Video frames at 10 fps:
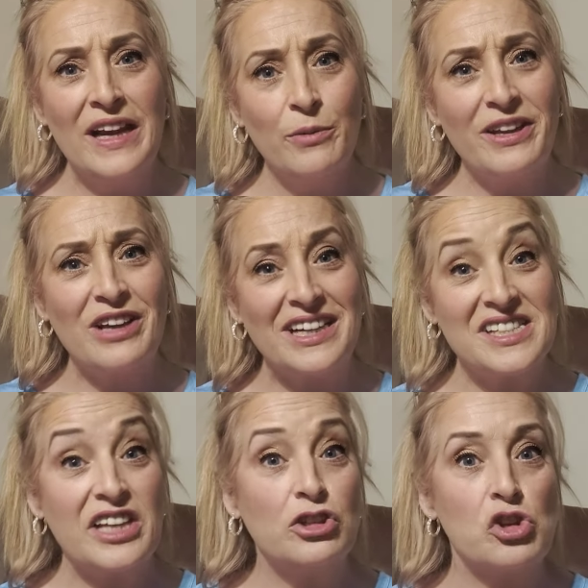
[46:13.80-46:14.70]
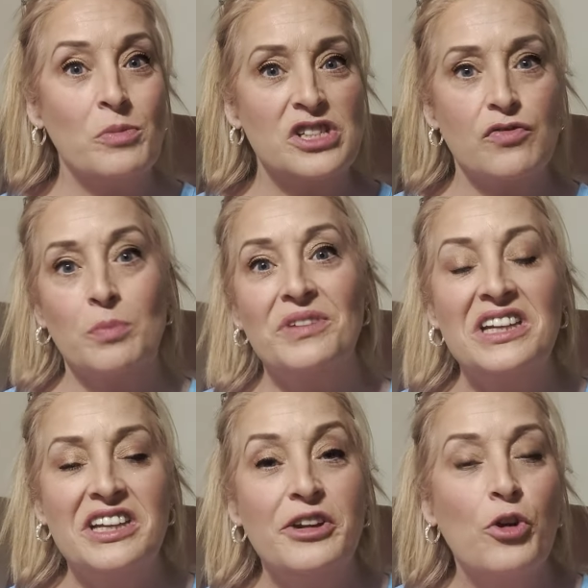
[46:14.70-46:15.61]
Anyway, you guys, thank you so much for
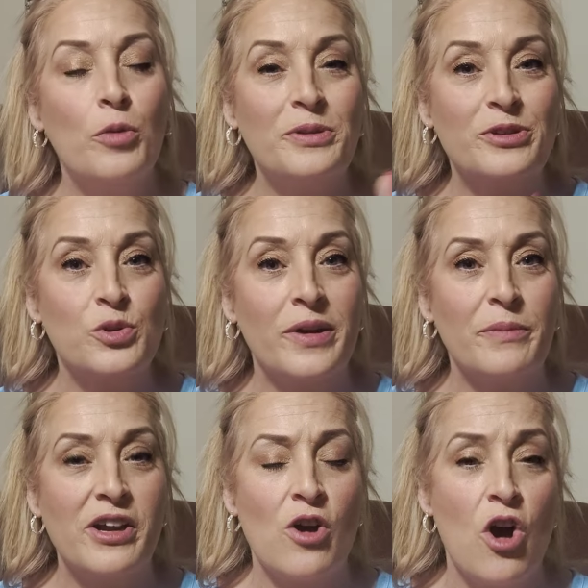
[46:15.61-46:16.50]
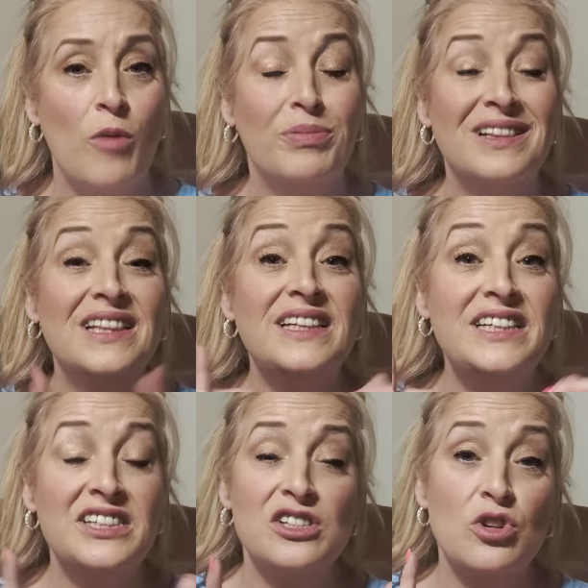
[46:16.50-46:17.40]
being here. Hope you enjoyed my haul.
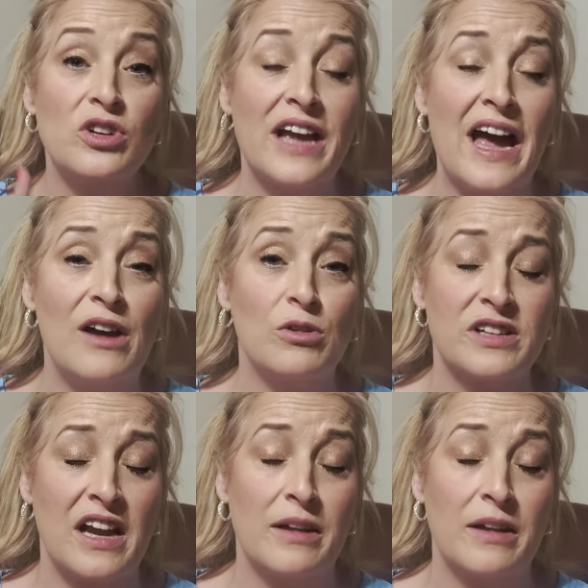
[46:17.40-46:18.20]
Please look out.